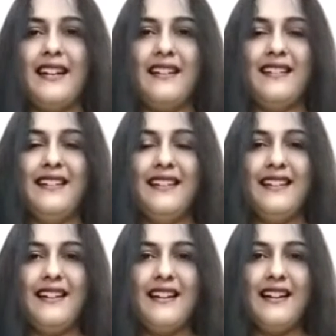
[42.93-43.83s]
hair.
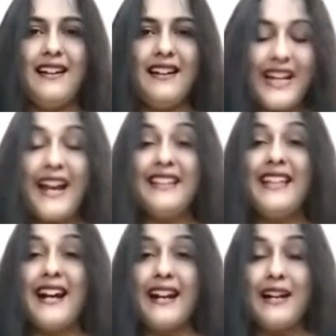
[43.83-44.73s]

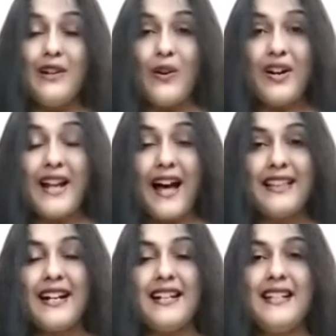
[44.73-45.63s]
And there are lot
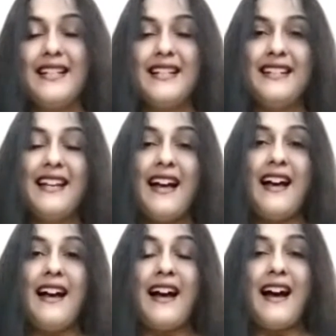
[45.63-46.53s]
other reasons
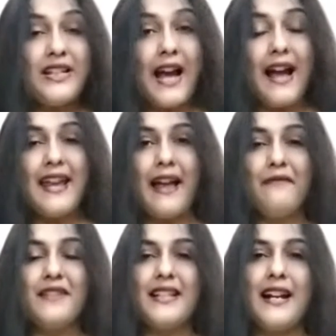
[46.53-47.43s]
which I
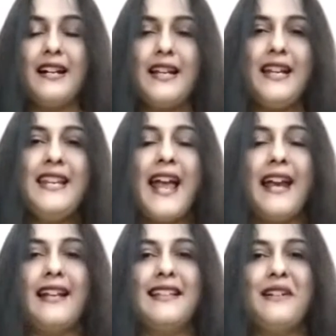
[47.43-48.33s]
have shared in
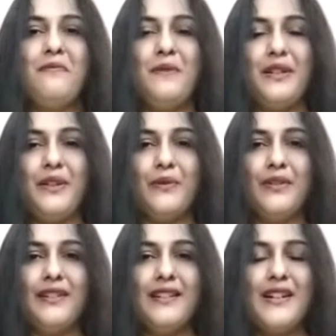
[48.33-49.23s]
another video.
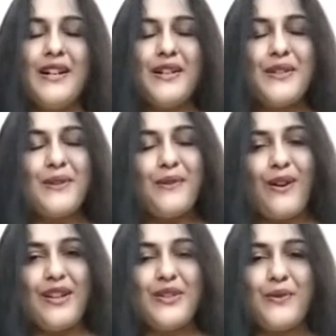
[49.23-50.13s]

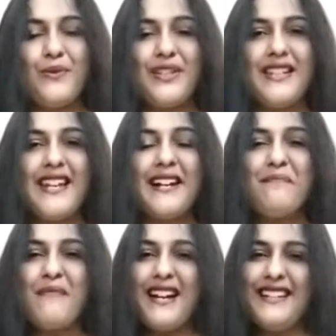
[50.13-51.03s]
So always do
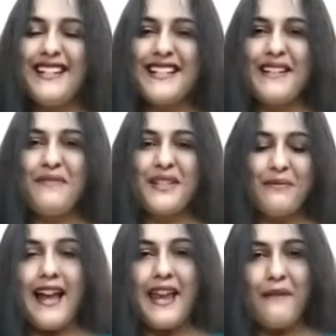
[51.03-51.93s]
check my
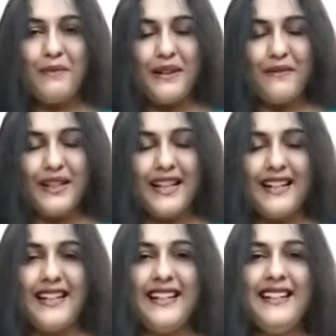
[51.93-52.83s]
description. I have given
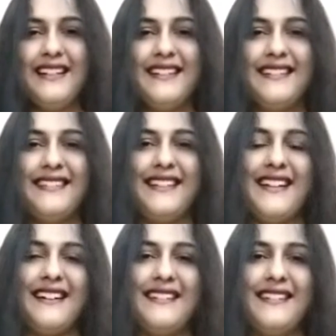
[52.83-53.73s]
the link
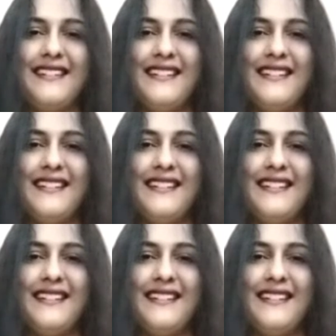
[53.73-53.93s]
there.